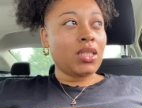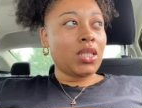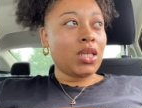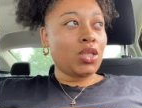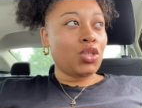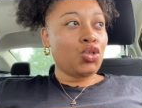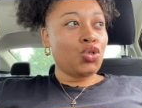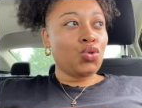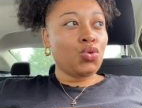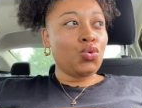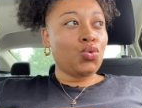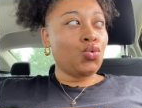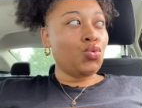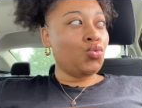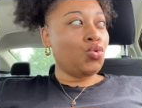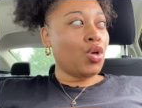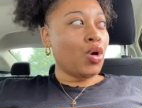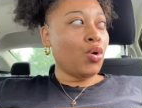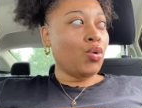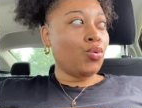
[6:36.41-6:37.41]
that you
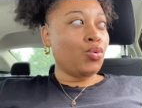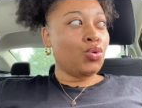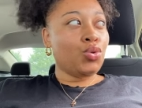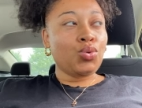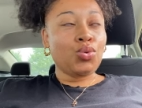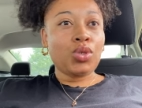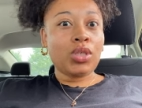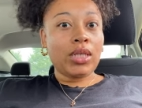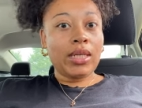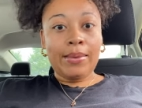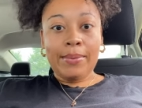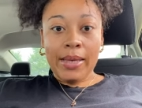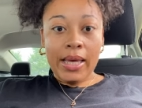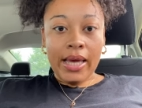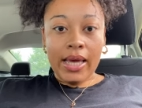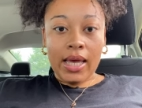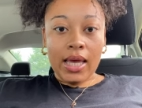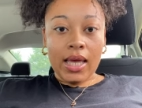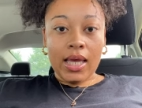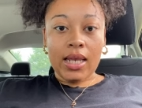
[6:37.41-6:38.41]
don't usually be
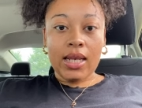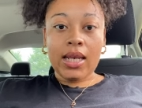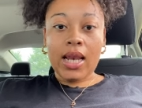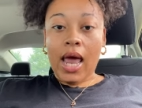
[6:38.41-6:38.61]
in.